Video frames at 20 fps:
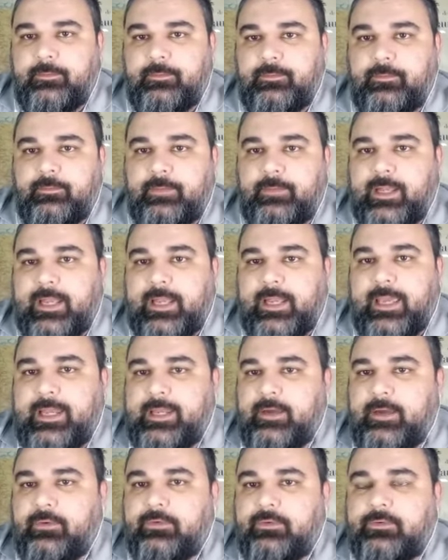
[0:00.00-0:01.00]

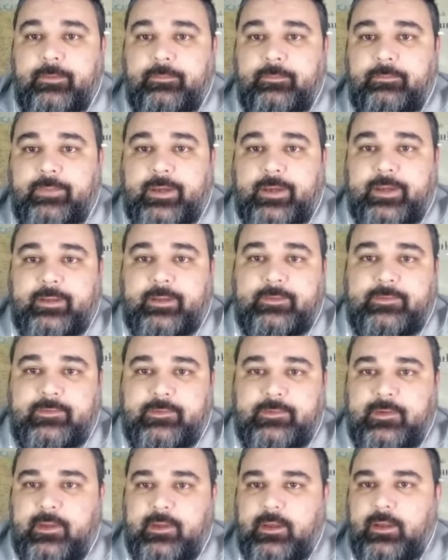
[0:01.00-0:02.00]
millennials, but
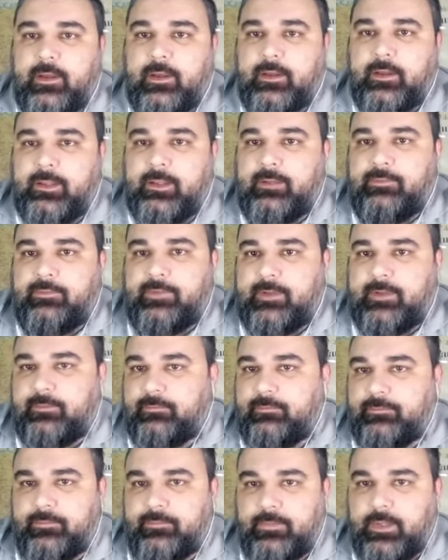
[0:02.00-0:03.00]
even
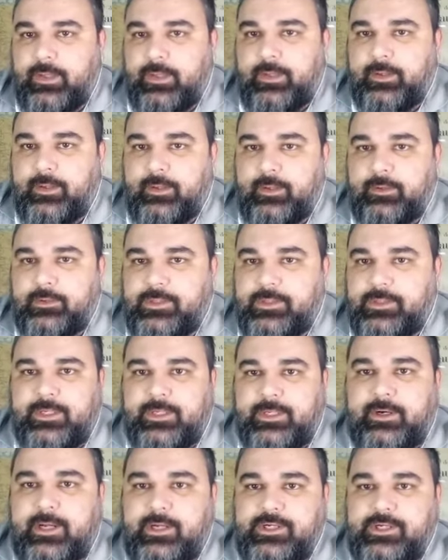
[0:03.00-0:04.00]

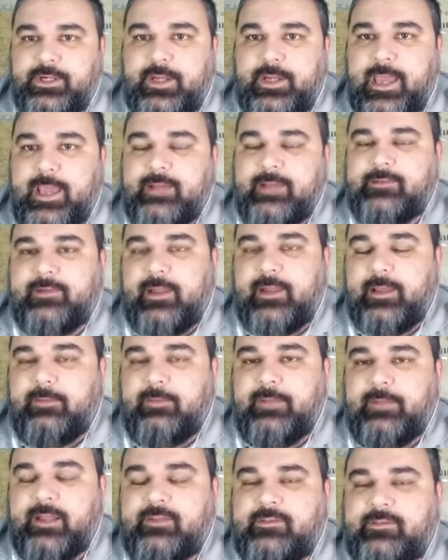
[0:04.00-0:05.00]
Generation X, like
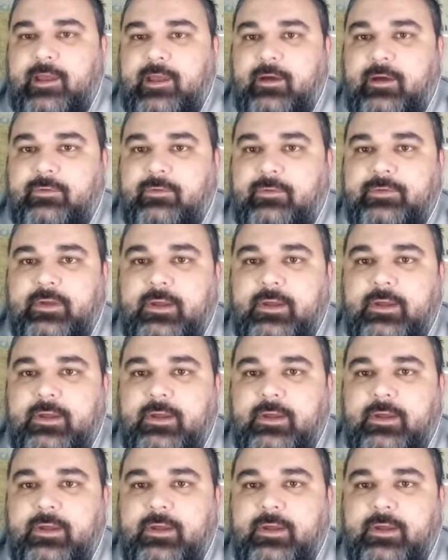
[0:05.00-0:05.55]
myself,